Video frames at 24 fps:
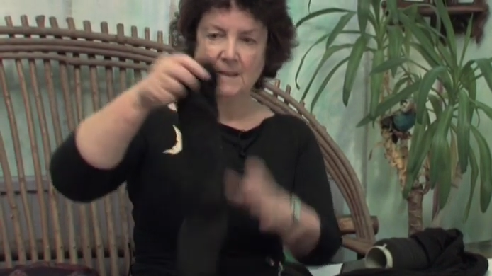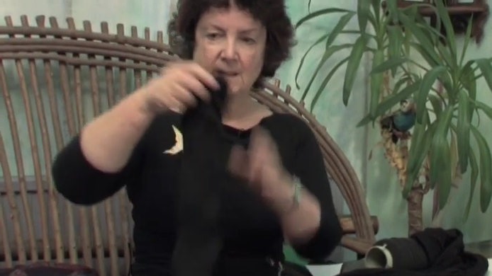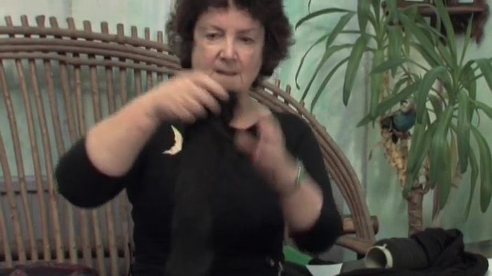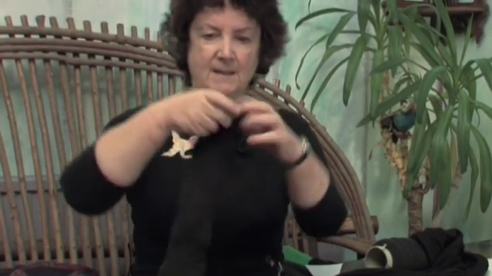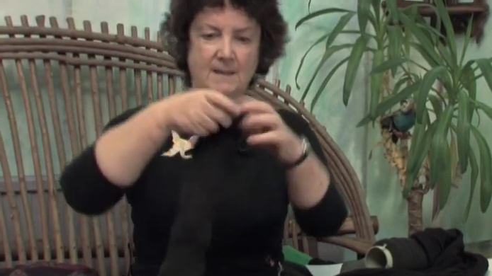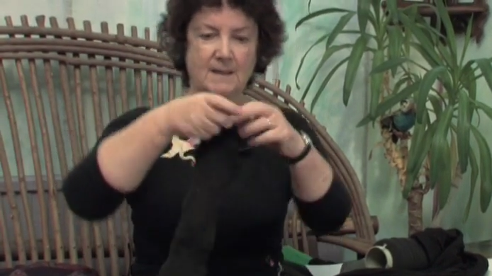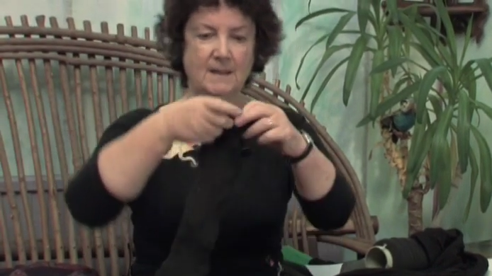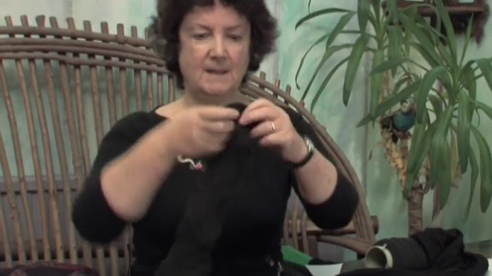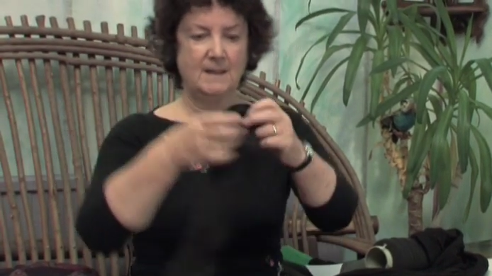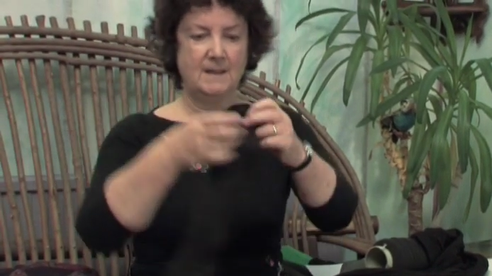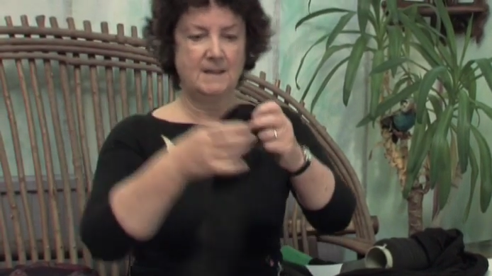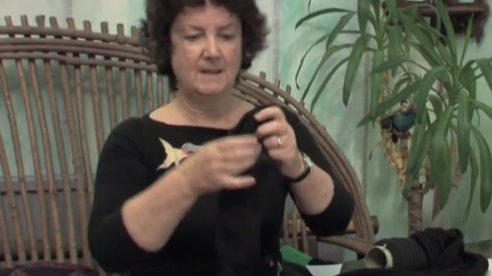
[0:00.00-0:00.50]

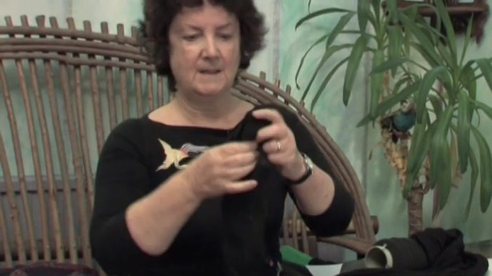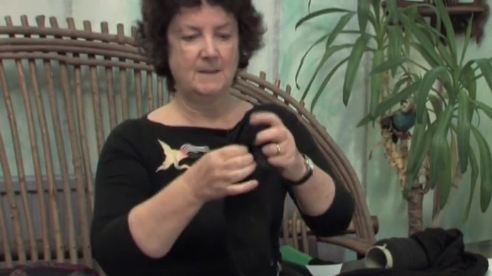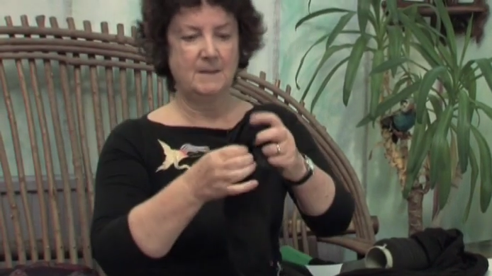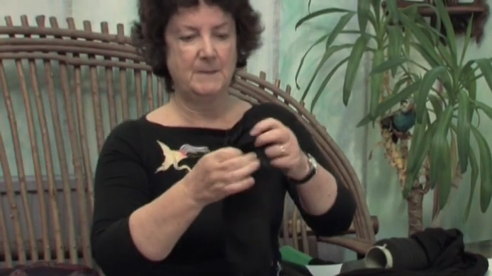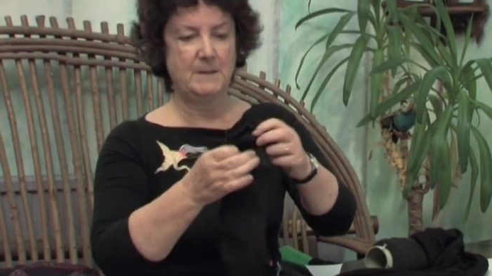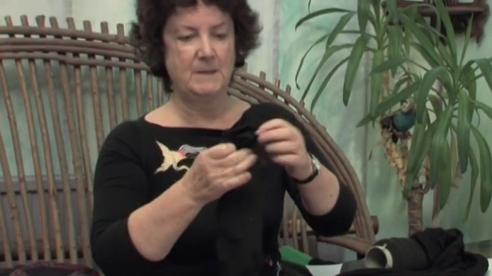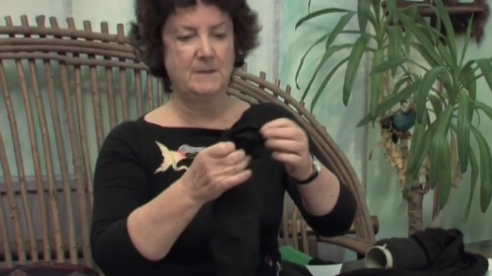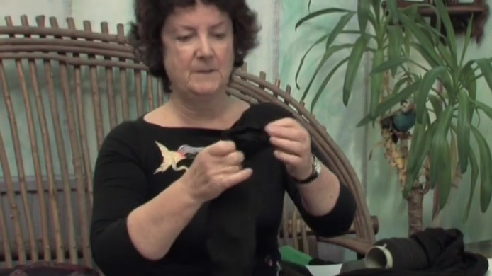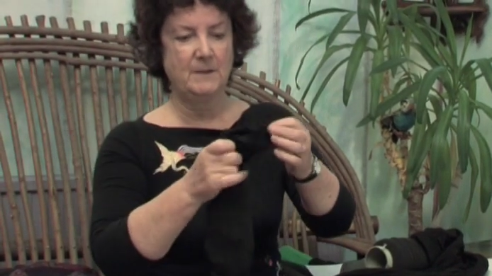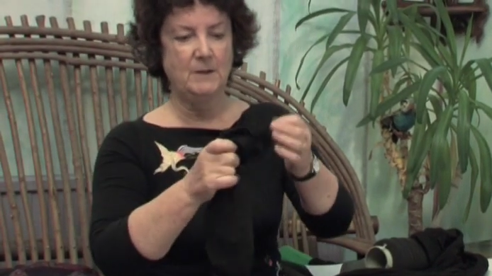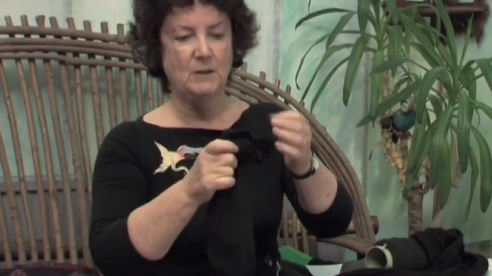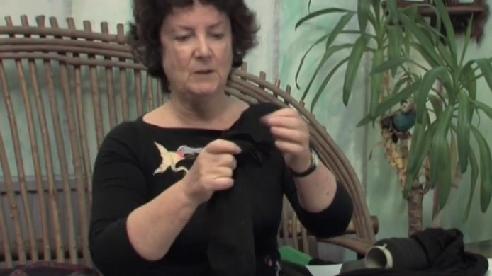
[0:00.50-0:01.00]
tie it in a
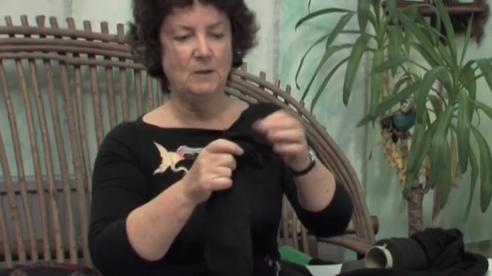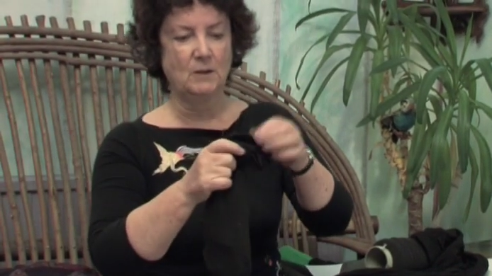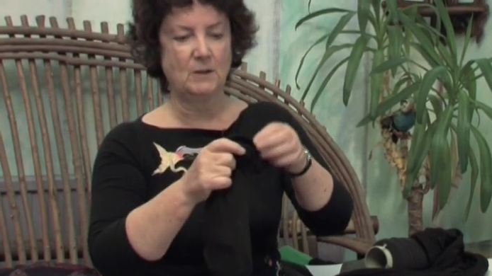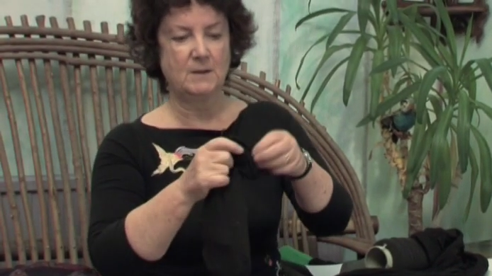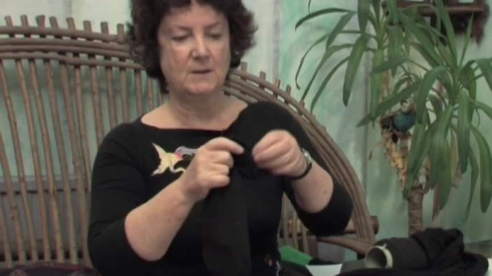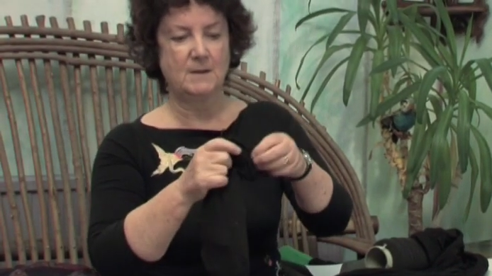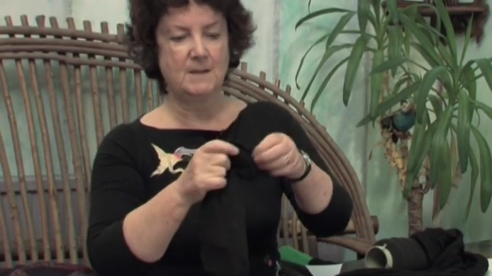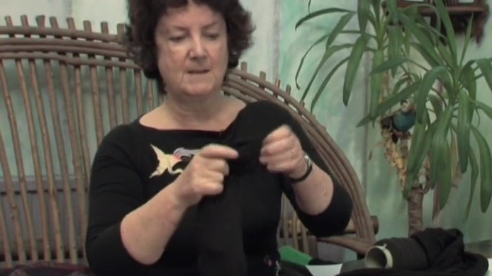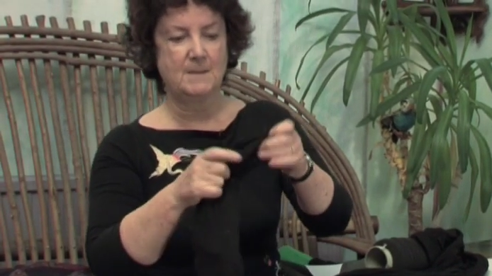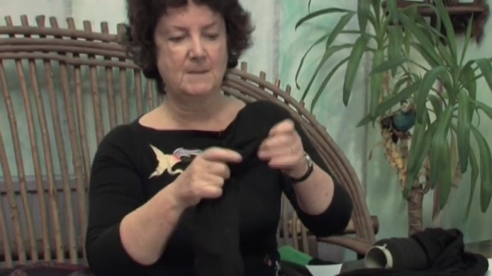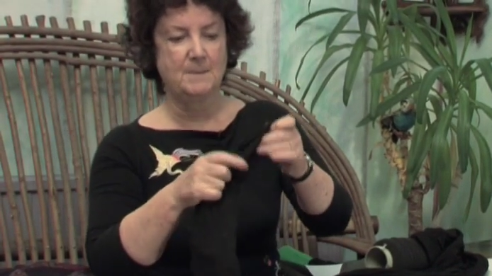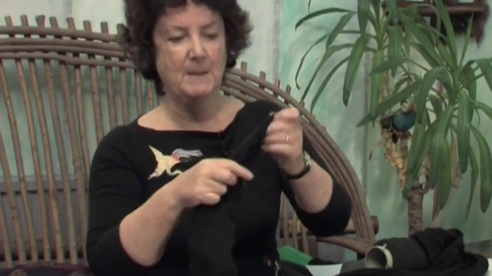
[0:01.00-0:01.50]
bit of a knot
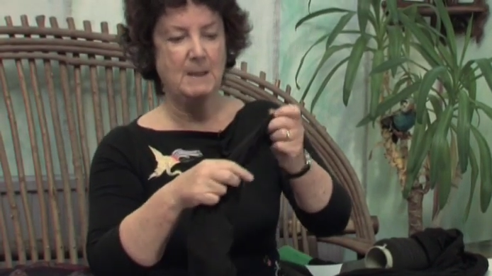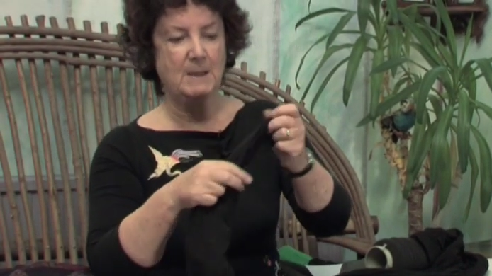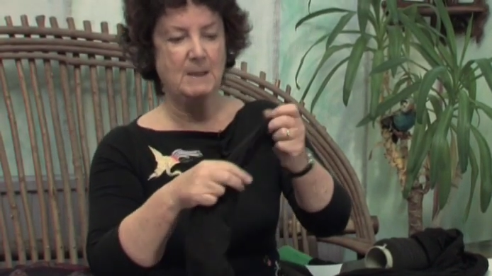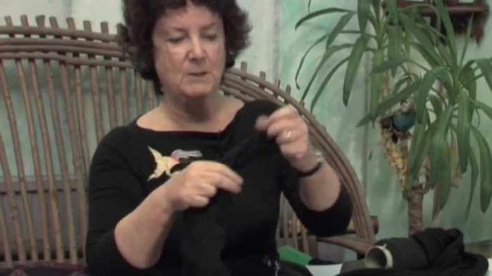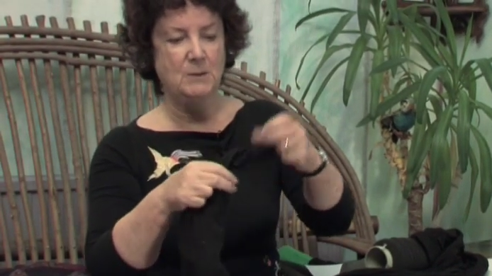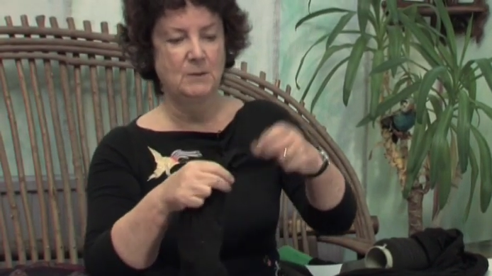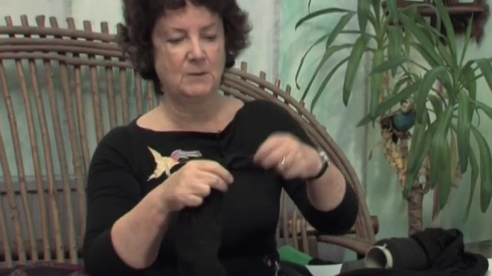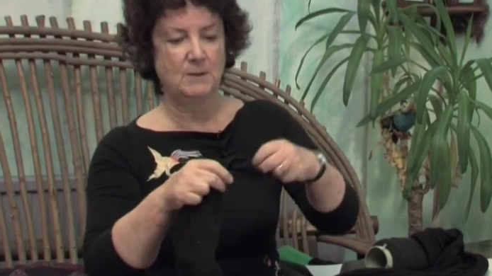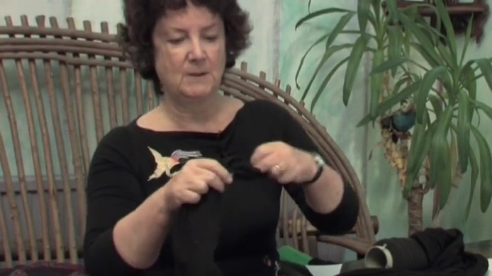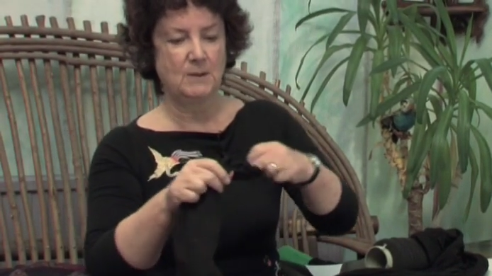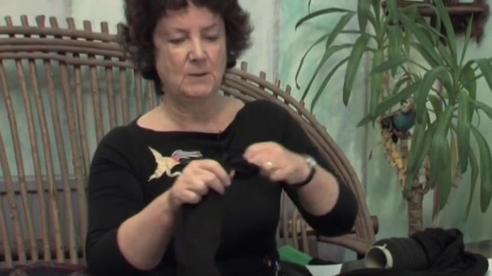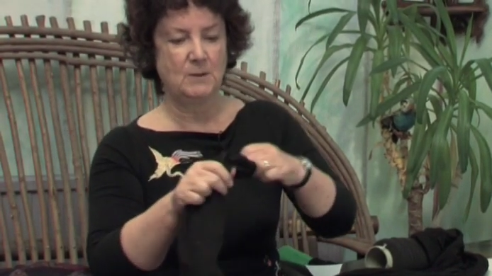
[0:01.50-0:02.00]
to make sure the